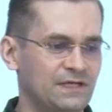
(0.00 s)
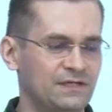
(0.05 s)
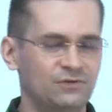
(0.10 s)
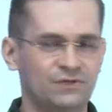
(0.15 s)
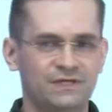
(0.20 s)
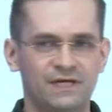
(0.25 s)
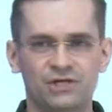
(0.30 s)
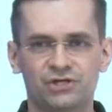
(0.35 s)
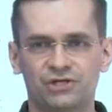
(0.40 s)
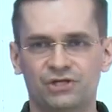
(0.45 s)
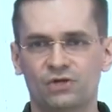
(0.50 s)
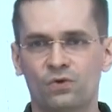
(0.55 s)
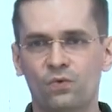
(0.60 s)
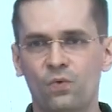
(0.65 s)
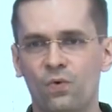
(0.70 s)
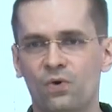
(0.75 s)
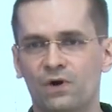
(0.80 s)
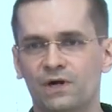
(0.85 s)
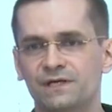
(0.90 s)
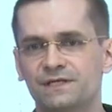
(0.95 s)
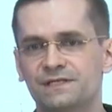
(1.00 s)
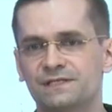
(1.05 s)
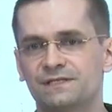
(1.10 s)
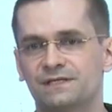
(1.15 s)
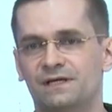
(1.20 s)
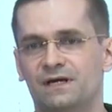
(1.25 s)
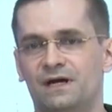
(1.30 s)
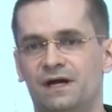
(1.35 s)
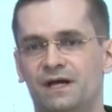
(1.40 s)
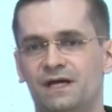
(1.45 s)
education course
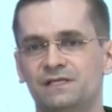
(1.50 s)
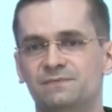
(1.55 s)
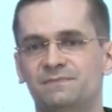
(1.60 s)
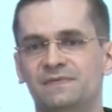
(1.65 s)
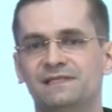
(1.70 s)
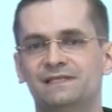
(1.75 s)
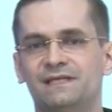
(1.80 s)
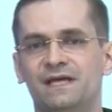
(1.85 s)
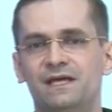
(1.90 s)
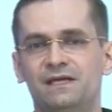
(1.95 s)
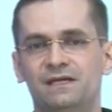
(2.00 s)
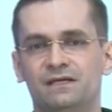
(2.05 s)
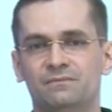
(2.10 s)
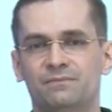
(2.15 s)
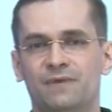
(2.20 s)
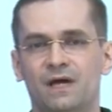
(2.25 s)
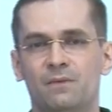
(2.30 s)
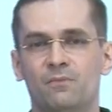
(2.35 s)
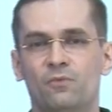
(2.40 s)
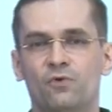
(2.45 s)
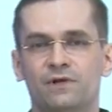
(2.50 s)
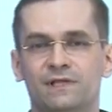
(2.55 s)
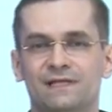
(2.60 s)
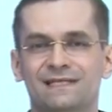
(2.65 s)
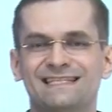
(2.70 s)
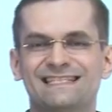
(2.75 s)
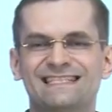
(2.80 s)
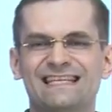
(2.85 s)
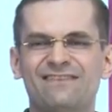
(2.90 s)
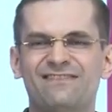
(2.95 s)
has been taken by more
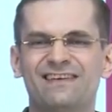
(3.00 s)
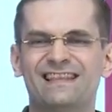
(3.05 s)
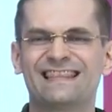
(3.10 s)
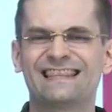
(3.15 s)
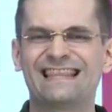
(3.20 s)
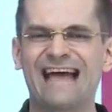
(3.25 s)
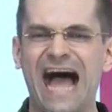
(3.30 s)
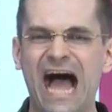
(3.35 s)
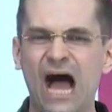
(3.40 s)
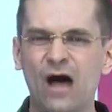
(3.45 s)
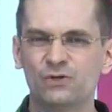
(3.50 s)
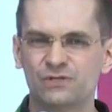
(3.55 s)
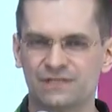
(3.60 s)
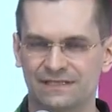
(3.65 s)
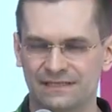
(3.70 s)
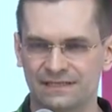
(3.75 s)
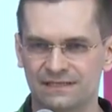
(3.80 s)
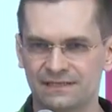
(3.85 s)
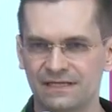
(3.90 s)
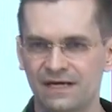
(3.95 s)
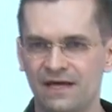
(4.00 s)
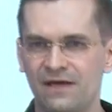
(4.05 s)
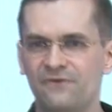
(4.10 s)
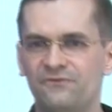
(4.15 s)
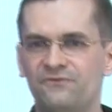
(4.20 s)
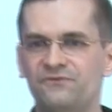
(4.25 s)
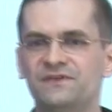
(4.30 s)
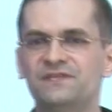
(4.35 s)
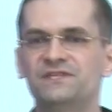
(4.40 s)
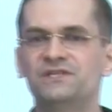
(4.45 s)
than 7,000
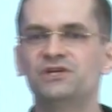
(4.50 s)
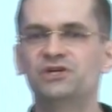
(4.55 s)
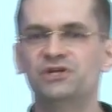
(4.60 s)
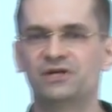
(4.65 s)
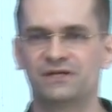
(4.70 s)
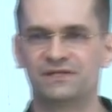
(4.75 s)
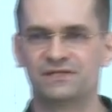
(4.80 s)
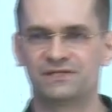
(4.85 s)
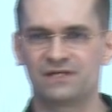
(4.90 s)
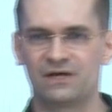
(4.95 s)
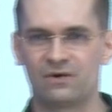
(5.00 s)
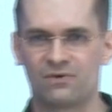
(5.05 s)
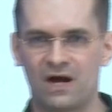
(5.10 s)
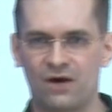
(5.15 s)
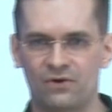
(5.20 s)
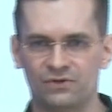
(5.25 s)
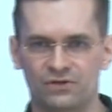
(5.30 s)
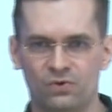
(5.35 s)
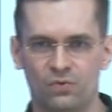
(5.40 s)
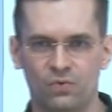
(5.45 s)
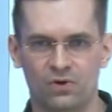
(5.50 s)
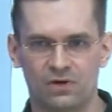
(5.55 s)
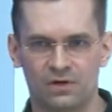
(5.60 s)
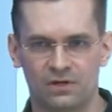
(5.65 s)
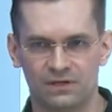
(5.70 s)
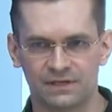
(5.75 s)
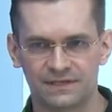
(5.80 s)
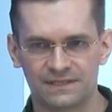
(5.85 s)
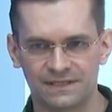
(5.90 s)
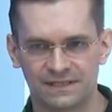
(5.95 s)
physicians around the
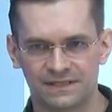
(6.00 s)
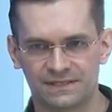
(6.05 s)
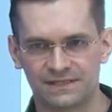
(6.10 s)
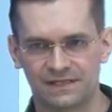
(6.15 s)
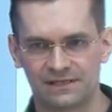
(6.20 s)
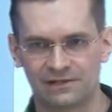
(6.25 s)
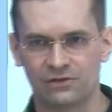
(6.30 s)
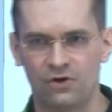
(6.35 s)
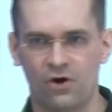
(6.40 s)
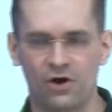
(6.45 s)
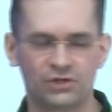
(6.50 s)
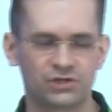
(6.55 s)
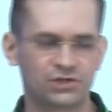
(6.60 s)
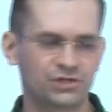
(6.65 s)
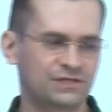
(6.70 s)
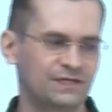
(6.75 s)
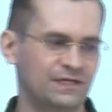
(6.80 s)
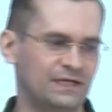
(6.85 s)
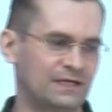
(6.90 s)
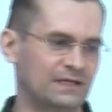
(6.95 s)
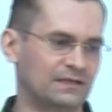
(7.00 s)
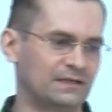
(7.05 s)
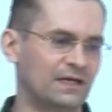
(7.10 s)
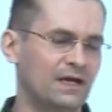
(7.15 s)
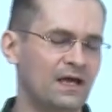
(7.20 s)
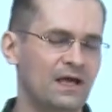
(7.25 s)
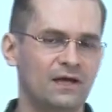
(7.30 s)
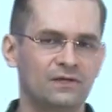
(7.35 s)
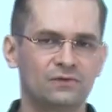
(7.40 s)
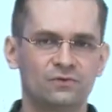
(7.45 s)
world since it launched in
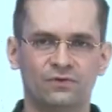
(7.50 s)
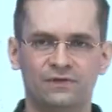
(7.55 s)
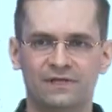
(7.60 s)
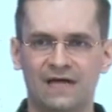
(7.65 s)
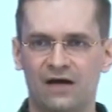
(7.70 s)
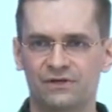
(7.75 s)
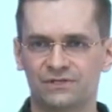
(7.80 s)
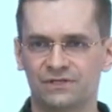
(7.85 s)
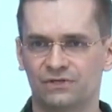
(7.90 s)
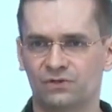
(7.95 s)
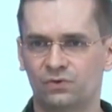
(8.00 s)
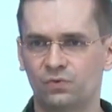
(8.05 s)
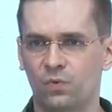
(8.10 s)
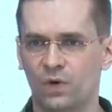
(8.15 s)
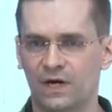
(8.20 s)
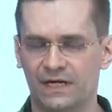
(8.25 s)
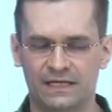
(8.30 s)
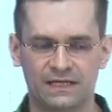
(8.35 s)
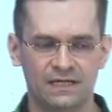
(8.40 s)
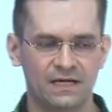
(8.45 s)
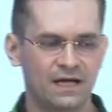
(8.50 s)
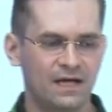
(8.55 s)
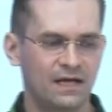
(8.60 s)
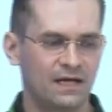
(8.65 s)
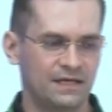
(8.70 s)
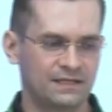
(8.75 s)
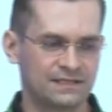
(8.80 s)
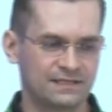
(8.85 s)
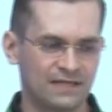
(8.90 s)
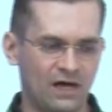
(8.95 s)
2020.
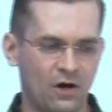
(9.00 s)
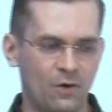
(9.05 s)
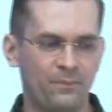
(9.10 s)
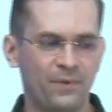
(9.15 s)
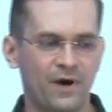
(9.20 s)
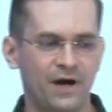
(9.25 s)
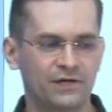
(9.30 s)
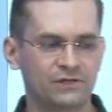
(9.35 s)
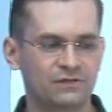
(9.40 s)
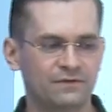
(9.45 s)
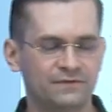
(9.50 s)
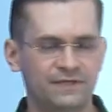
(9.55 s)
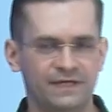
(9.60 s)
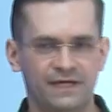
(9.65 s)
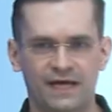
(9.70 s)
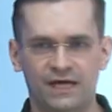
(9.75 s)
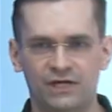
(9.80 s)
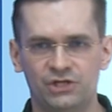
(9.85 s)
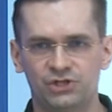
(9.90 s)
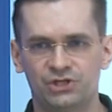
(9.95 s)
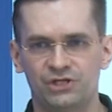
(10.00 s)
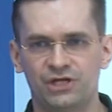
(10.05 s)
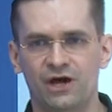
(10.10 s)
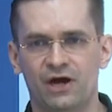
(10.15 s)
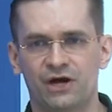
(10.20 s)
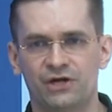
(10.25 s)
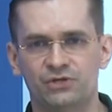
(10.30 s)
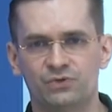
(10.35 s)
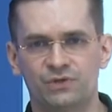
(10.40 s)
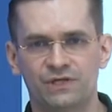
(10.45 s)
It's now part of the
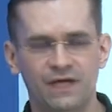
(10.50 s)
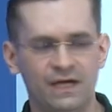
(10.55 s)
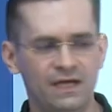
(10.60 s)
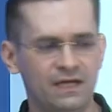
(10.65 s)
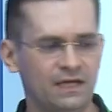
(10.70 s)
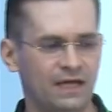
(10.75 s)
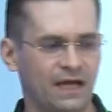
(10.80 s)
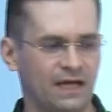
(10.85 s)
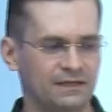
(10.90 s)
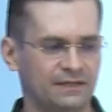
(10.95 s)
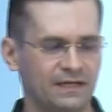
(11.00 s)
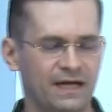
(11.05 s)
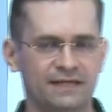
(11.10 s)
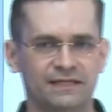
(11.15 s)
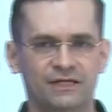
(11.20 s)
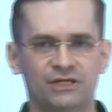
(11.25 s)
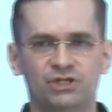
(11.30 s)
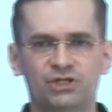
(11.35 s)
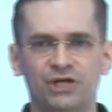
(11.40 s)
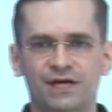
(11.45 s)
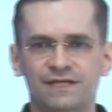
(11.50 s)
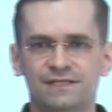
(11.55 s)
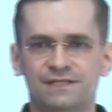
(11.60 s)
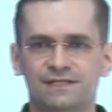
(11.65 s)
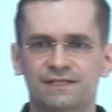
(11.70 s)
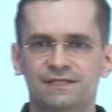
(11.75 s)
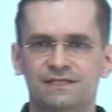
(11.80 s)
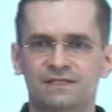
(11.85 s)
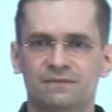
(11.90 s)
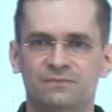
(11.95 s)
HDR UK and NHS
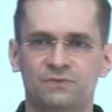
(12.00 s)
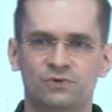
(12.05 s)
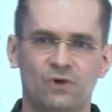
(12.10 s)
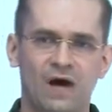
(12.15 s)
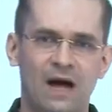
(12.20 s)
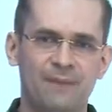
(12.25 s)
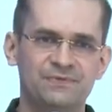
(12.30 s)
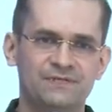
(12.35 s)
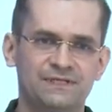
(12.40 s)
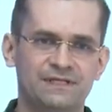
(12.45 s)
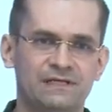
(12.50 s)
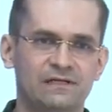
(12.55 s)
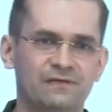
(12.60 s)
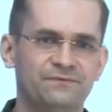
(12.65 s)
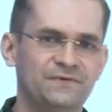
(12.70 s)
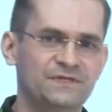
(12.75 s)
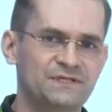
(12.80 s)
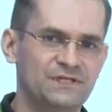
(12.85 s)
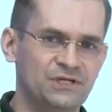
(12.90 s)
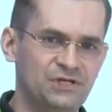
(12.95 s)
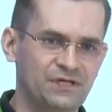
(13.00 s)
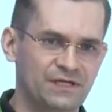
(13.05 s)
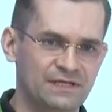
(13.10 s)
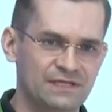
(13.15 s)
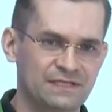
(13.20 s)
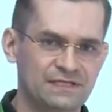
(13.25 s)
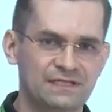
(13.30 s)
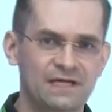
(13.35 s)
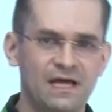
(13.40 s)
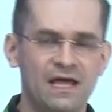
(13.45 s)
system to upskill
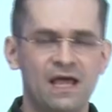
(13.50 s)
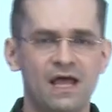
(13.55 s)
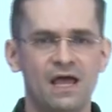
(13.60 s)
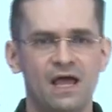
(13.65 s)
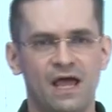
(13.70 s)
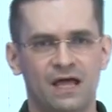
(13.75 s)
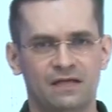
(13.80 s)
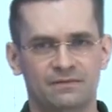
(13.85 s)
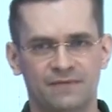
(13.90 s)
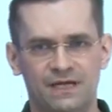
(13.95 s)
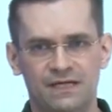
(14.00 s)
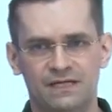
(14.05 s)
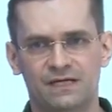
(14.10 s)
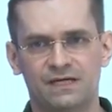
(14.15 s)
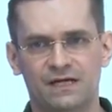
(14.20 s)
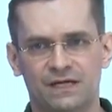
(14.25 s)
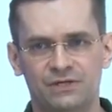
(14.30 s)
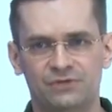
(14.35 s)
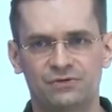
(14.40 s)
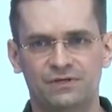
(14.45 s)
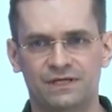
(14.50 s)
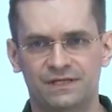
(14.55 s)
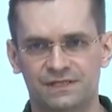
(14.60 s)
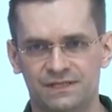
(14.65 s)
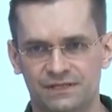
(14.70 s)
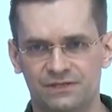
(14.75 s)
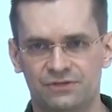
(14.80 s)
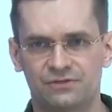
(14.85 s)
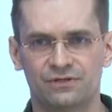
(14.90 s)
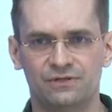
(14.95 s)
physicians, and many countries
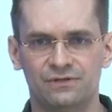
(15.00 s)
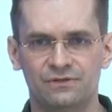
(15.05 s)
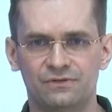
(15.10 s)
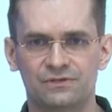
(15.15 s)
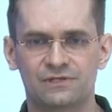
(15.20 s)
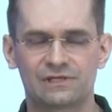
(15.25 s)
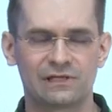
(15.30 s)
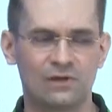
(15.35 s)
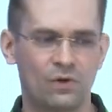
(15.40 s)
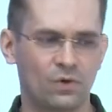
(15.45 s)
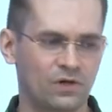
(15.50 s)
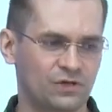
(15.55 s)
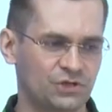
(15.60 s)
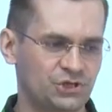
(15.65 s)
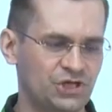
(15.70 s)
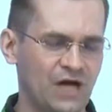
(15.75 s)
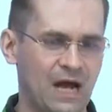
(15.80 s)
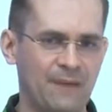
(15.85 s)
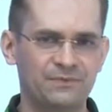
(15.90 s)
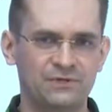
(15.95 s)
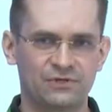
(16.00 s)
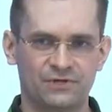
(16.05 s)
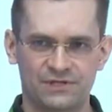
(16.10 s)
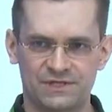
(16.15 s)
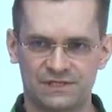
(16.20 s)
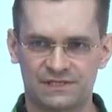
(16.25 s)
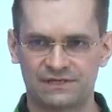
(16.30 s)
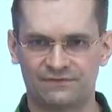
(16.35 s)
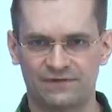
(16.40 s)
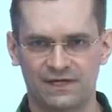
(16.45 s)
introduced local chapters.
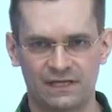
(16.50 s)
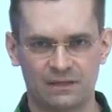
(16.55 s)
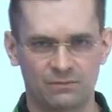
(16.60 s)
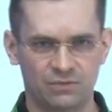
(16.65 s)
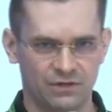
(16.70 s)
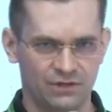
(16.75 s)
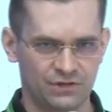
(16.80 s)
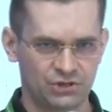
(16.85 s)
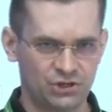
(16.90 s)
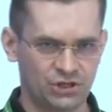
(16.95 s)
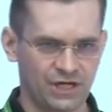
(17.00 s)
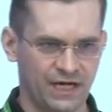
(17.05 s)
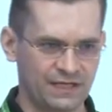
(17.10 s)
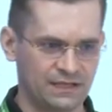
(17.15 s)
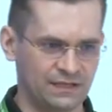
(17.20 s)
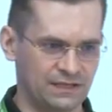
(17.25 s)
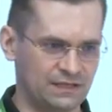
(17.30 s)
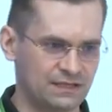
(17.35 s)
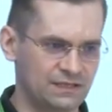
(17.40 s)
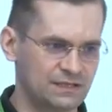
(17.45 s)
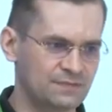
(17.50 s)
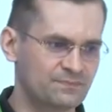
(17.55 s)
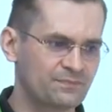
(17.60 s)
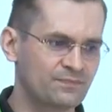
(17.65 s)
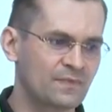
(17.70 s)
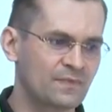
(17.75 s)
It's available in Chinese.